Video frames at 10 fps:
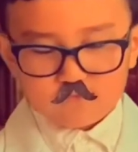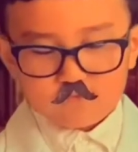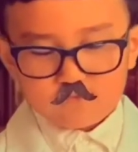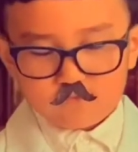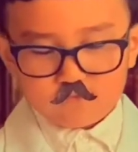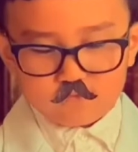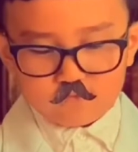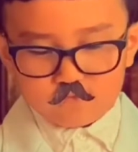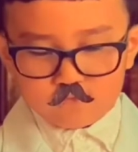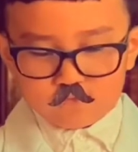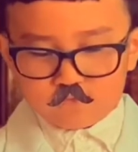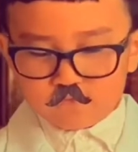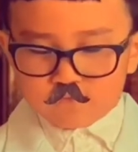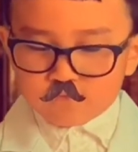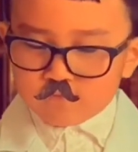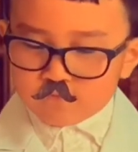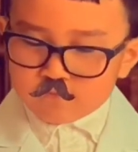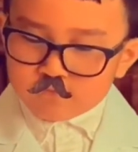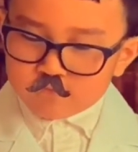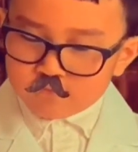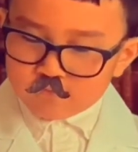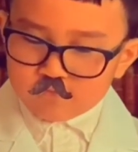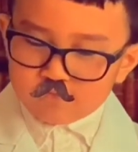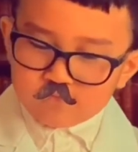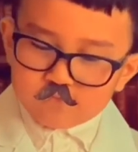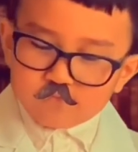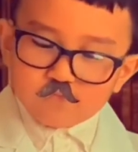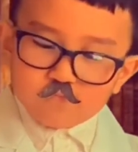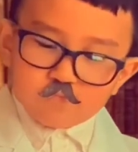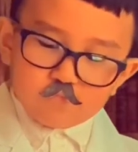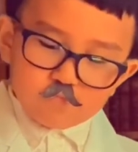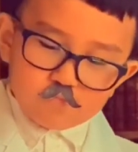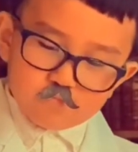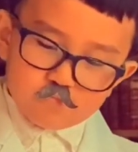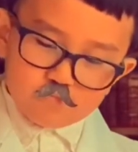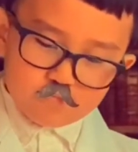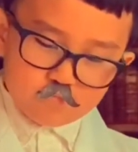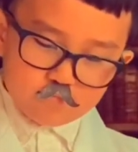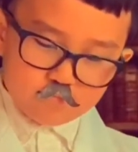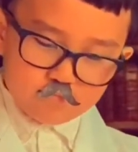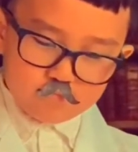Nobody speaks.